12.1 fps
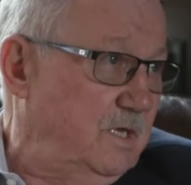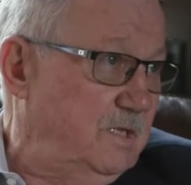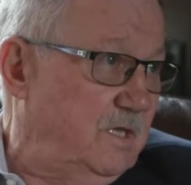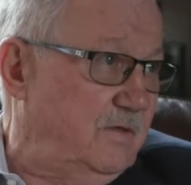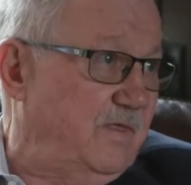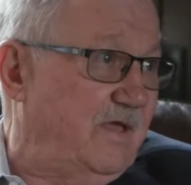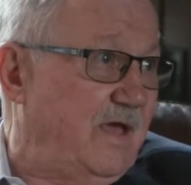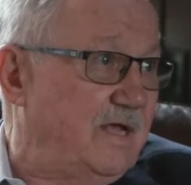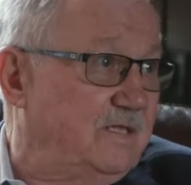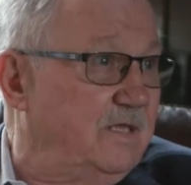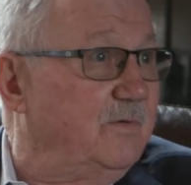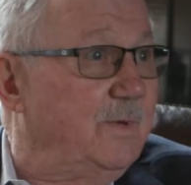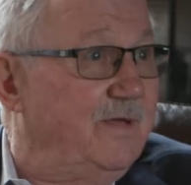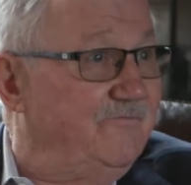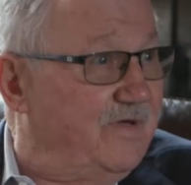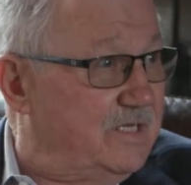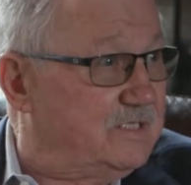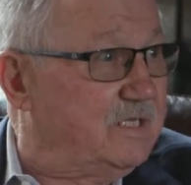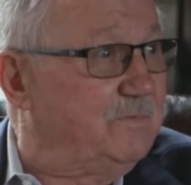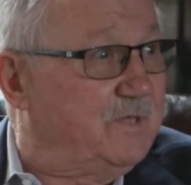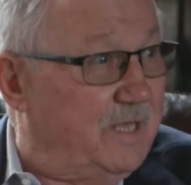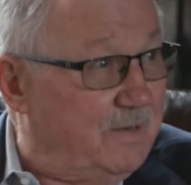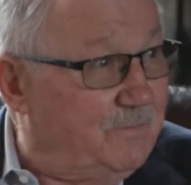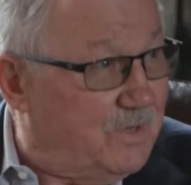Now they actually eventually
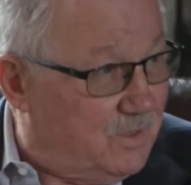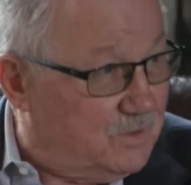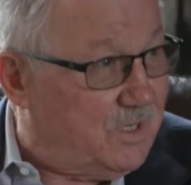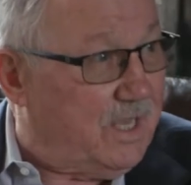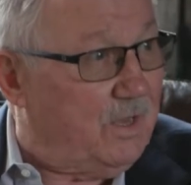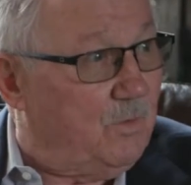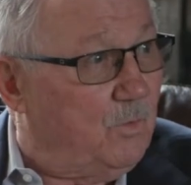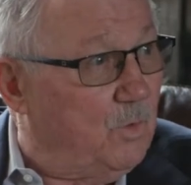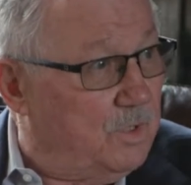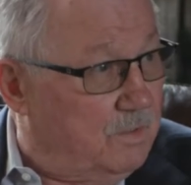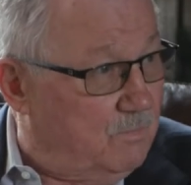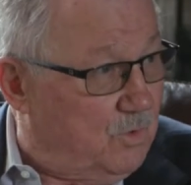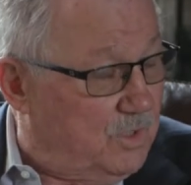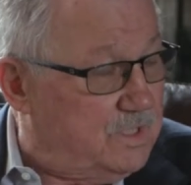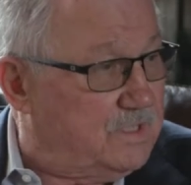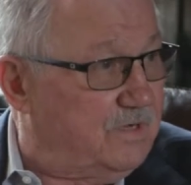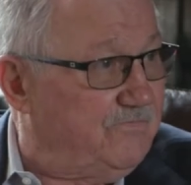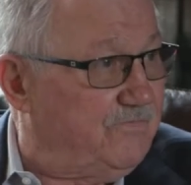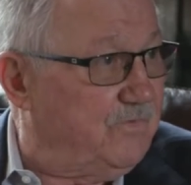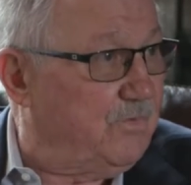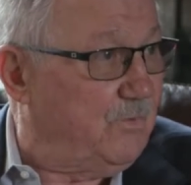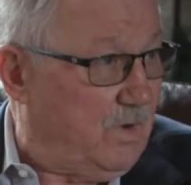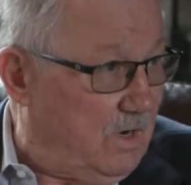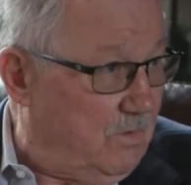did build a wooden bridge there for the
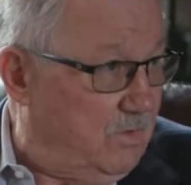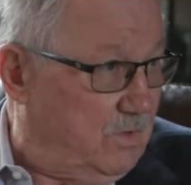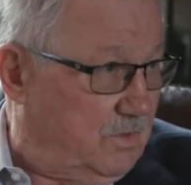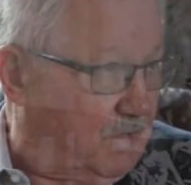railroad